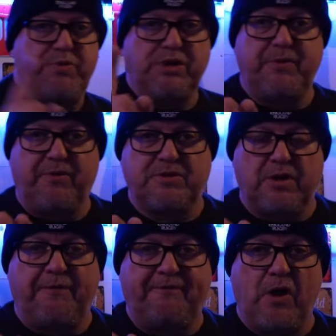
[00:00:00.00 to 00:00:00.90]
brings me to
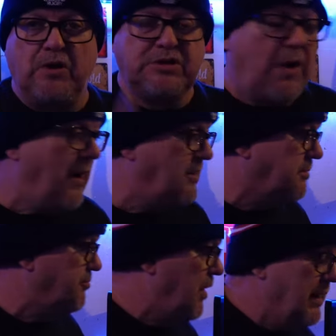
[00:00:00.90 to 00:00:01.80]
the first
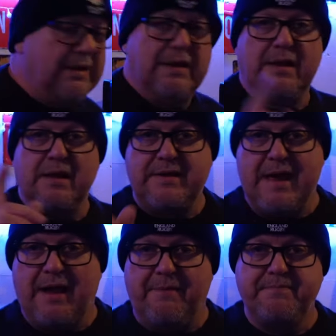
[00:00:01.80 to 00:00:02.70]
item, right?
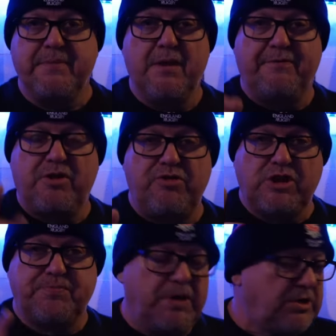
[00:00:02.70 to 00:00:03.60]
Now, for
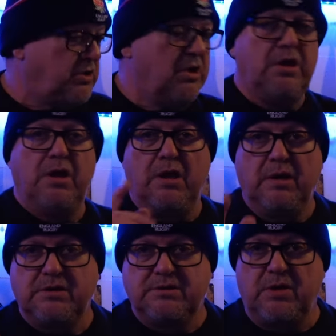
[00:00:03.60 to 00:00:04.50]
Christmas,
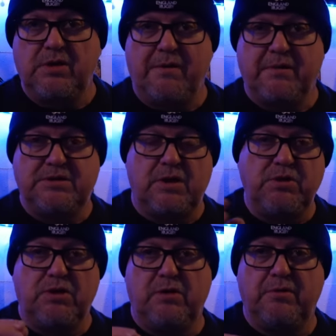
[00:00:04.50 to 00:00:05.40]
tell your, tell
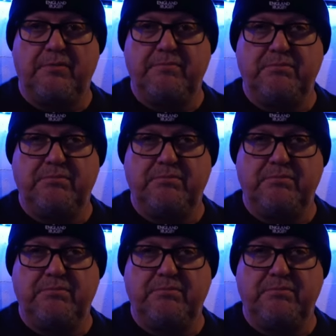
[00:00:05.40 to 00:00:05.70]
your,